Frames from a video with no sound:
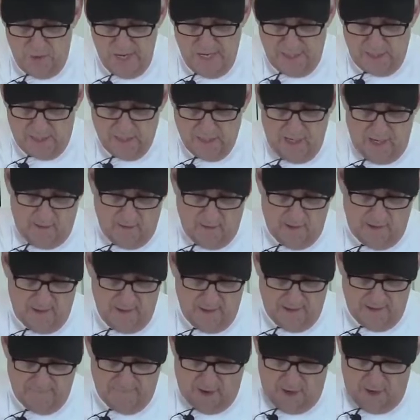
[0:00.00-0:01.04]
green
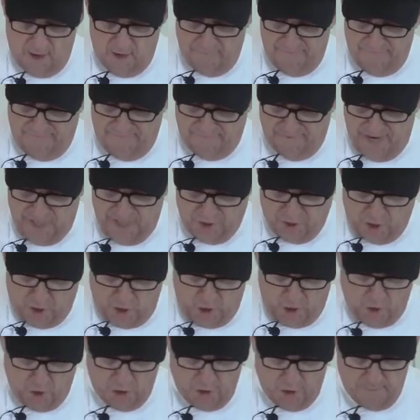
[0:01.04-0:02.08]
color of our
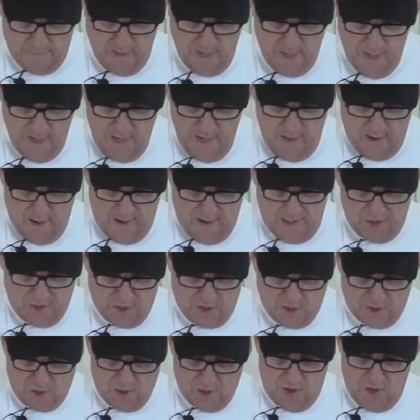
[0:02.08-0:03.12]
fresh herb. All
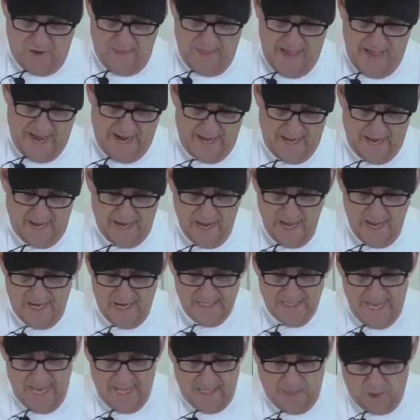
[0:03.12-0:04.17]
right, stir that in.
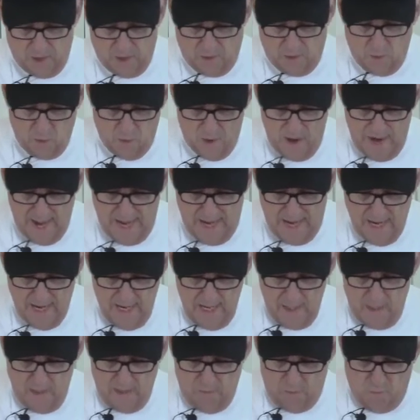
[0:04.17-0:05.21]
Doesn't that look
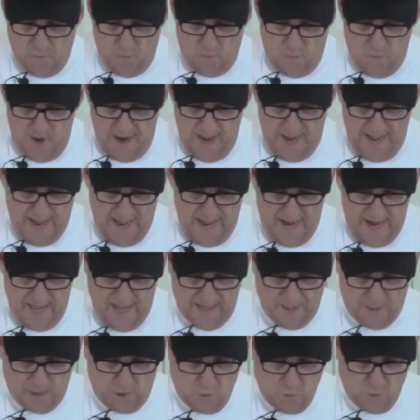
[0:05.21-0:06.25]
great?
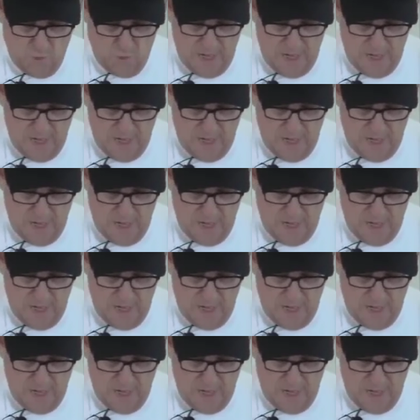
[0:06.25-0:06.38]
Red and